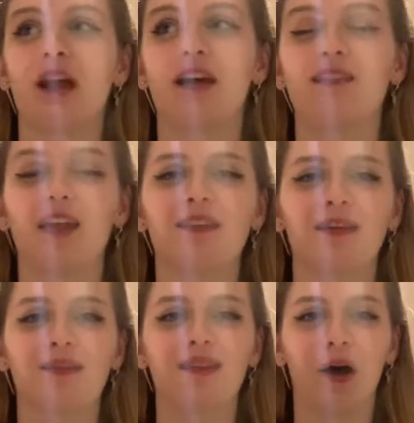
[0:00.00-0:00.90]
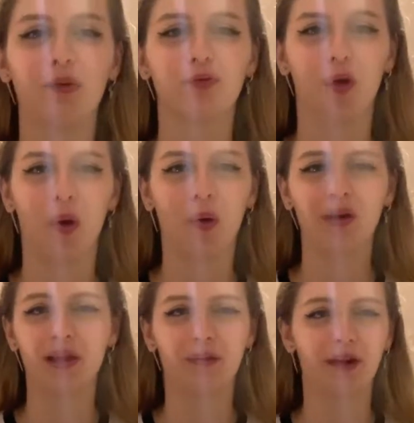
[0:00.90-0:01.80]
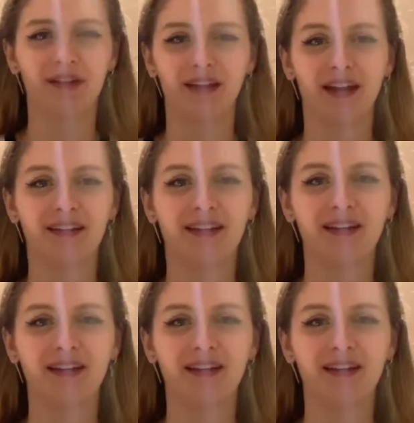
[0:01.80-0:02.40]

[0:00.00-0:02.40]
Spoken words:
a sentence sounds wrongly worded,